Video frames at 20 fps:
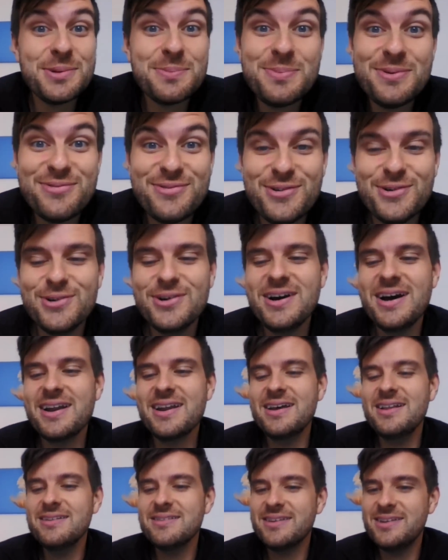joke before,
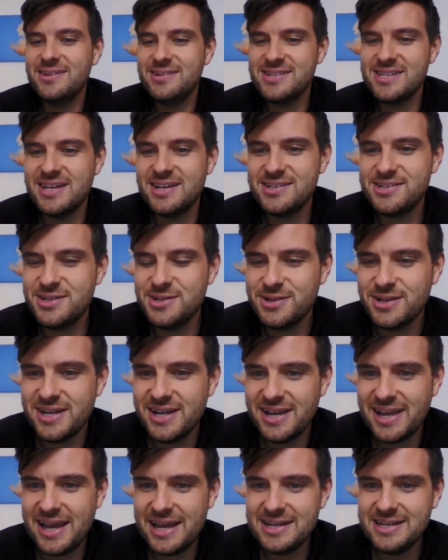and I'll use that joke
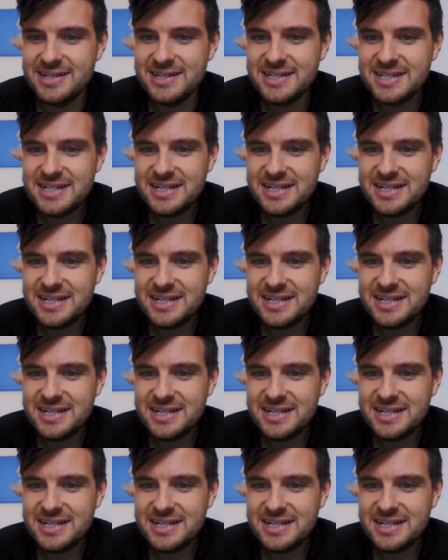again.